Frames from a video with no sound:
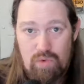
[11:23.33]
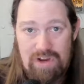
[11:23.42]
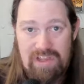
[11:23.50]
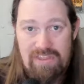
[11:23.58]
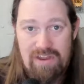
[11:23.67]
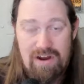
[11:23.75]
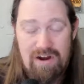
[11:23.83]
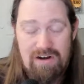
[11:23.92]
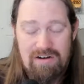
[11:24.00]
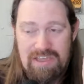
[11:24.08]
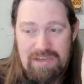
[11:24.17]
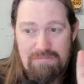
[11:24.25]
rid
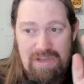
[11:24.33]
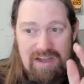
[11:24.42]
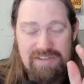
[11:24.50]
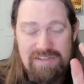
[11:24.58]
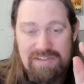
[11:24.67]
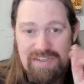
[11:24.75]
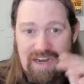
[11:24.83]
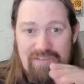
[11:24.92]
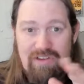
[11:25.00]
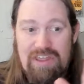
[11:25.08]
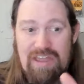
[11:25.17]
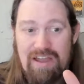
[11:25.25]
their inboxes and
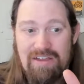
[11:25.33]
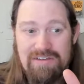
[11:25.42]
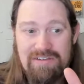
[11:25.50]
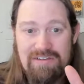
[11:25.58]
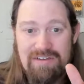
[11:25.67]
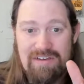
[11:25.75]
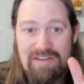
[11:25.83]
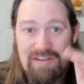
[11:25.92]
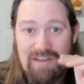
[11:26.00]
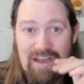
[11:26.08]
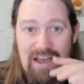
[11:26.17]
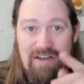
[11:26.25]
everything else
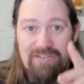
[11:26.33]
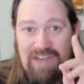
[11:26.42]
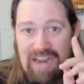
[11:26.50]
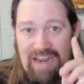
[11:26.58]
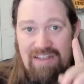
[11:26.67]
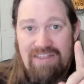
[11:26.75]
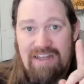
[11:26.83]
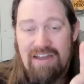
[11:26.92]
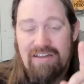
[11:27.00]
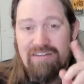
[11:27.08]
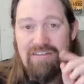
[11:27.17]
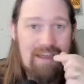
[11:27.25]
of anything
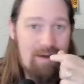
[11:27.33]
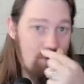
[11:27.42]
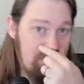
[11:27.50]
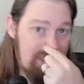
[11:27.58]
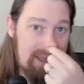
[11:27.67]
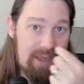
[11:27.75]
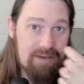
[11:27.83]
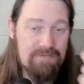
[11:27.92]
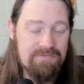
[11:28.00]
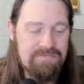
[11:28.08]
other than that one thing